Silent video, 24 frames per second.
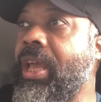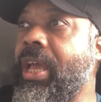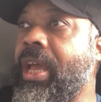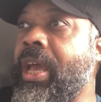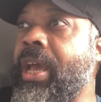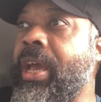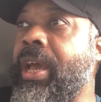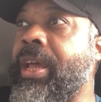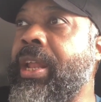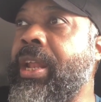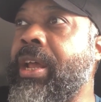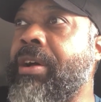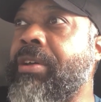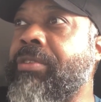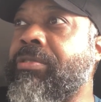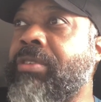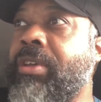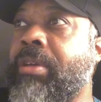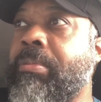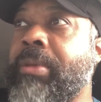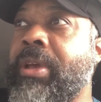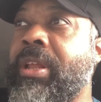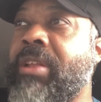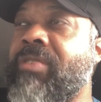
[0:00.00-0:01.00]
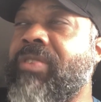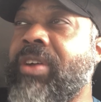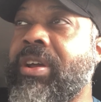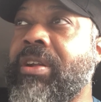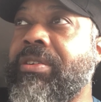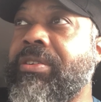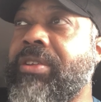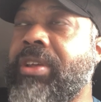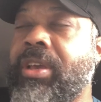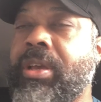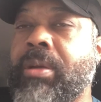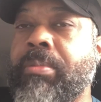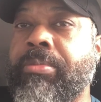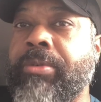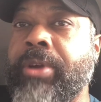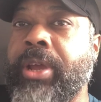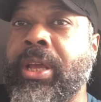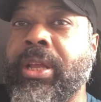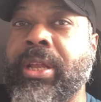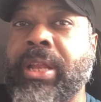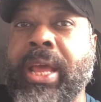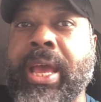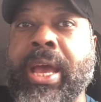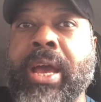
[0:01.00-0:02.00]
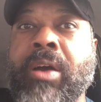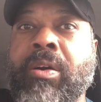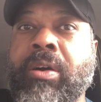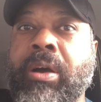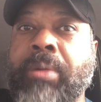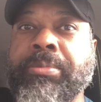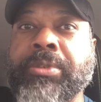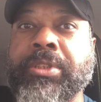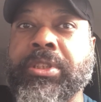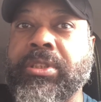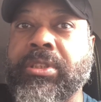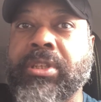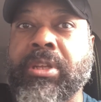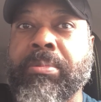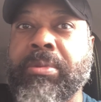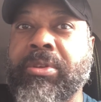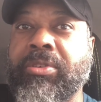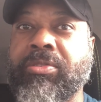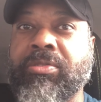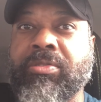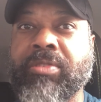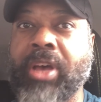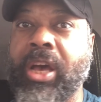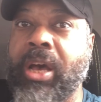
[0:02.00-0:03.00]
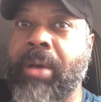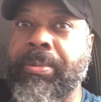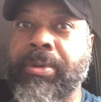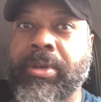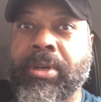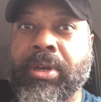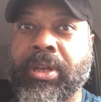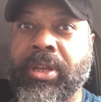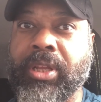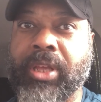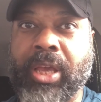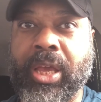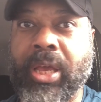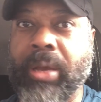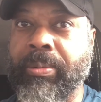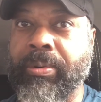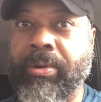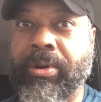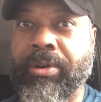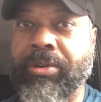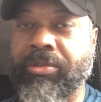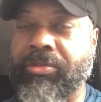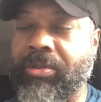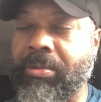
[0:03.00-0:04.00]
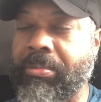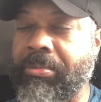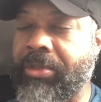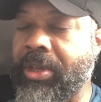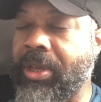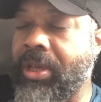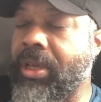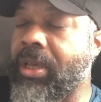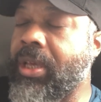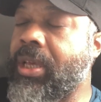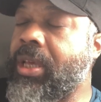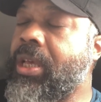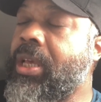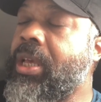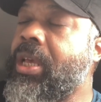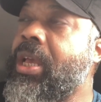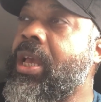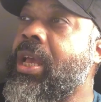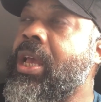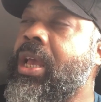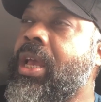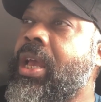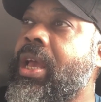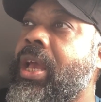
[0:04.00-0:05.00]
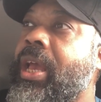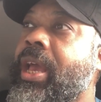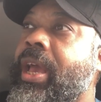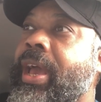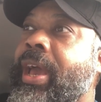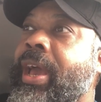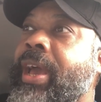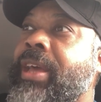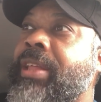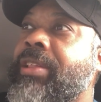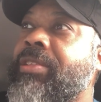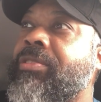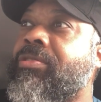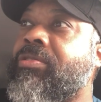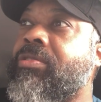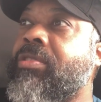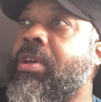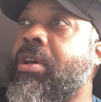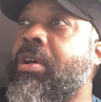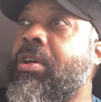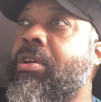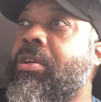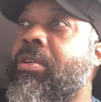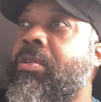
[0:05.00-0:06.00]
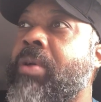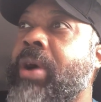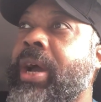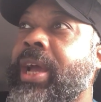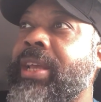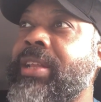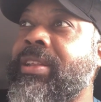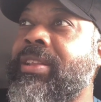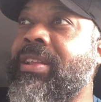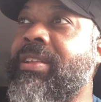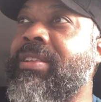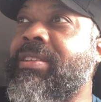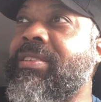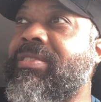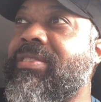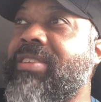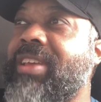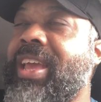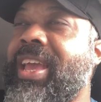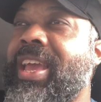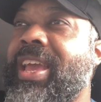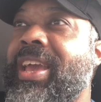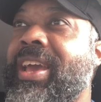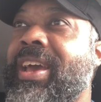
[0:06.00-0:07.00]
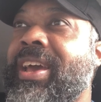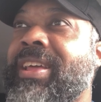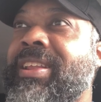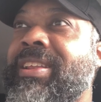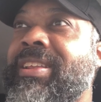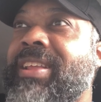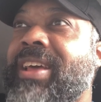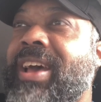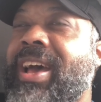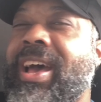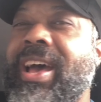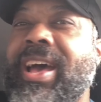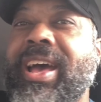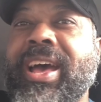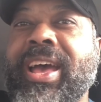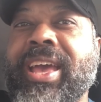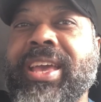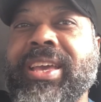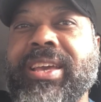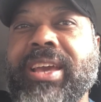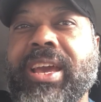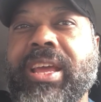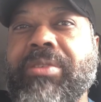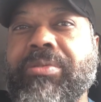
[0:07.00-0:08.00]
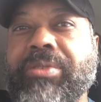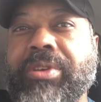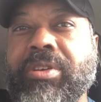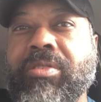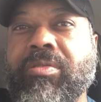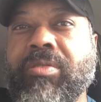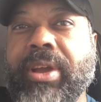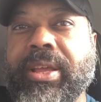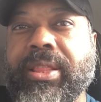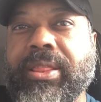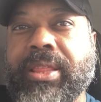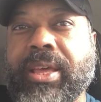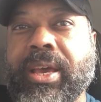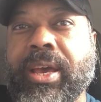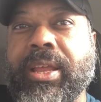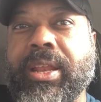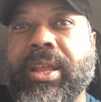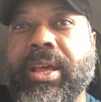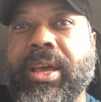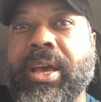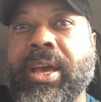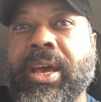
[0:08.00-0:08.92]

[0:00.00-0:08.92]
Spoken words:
And I was like, man, if I don't take a break now, I'm just going to be sobbing on camera or something. And so I didn't. And I kind of regret that.